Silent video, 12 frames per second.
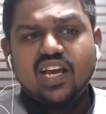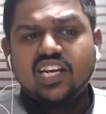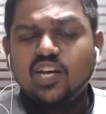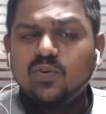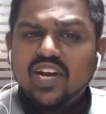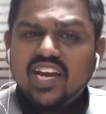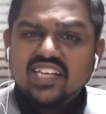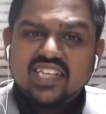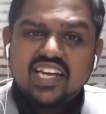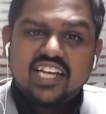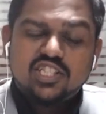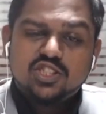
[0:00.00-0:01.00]
nowadays I
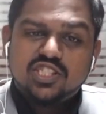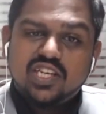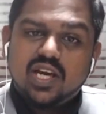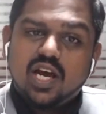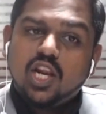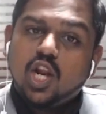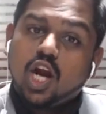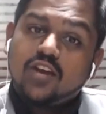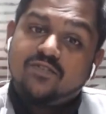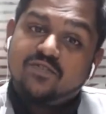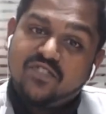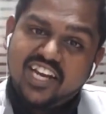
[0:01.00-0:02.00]
get to see a lot of
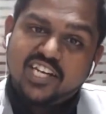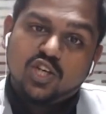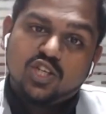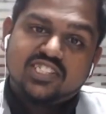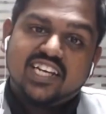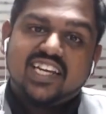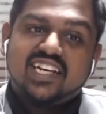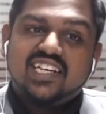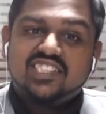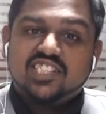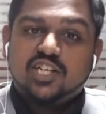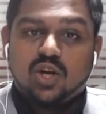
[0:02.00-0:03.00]
videos getting
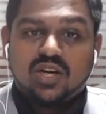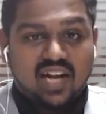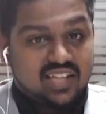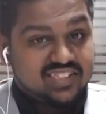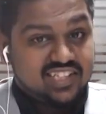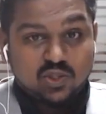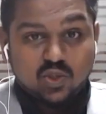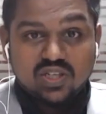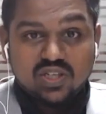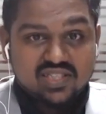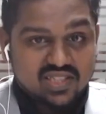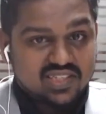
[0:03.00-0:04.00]
listed on classic Google
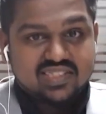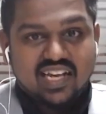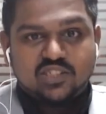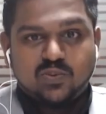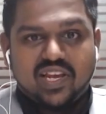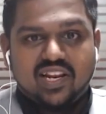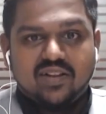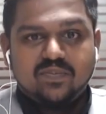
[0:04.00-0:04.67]
search as well.